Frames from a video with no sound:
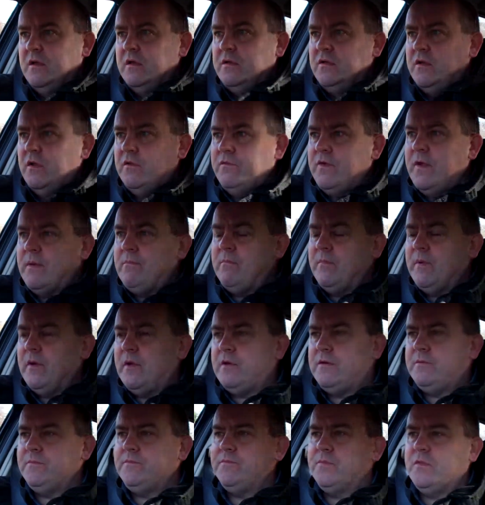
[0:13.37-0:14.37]

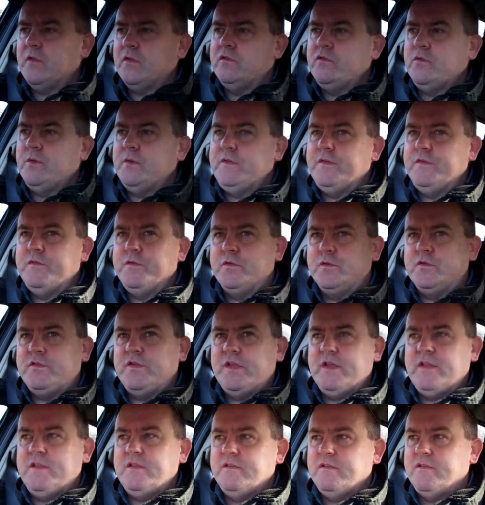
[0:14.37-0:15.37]
November
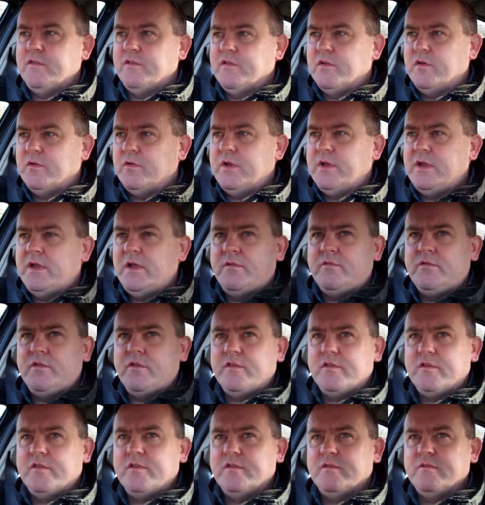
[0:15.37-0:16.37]
2014. Sorry, I've
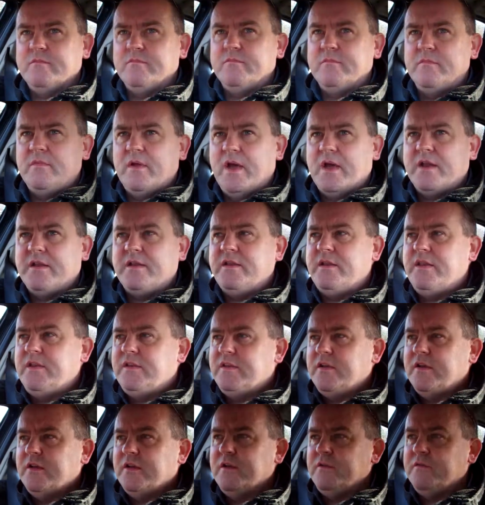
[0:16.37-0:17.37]
just had an
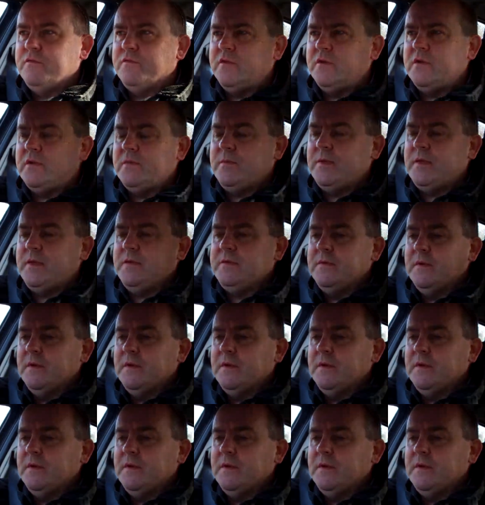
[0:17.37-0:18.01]
idiot in front of me.